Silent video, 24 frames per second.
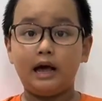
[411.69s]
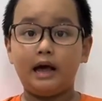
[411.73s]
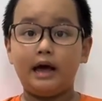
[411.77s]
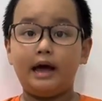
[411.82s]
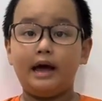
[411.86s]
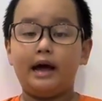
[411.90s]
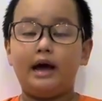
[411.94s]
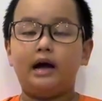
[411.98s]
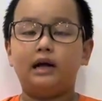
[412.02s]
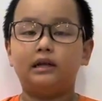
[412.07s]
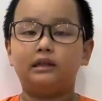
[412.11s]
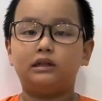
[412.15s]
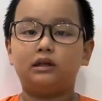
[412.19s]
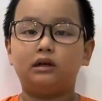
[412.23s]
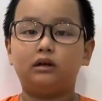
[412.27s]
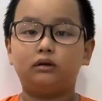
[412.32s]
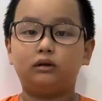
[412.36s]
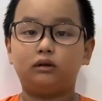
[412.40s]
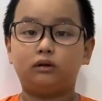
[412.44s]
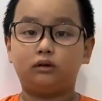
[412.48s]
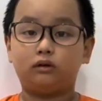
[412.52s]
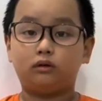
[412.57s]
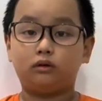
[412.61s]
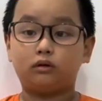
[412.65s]
And
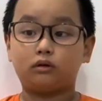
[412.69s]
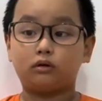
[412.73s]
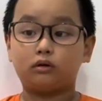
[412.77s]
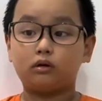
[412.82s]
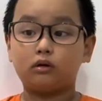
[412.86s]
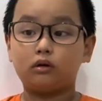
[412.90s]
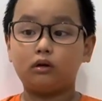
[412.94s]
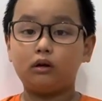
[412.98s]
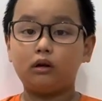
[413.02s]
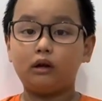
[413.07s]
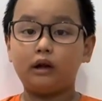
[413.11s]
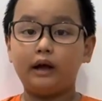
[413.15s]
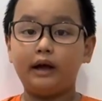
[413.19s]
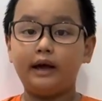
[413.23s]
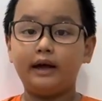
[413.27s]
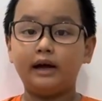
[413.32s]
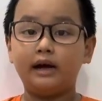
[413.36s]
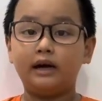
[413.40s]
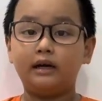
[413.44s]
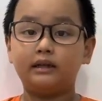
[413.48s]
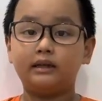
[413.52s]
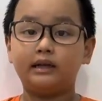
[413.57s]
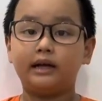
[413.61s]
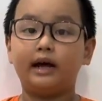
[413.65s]

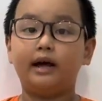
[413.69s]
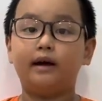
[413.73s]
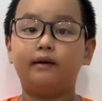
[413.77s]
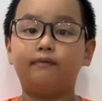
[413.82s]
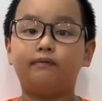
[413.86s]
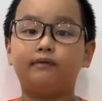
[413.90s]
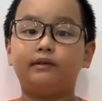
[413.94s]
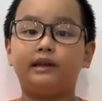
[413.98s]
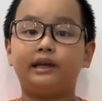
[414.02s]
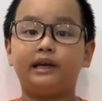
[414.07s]
if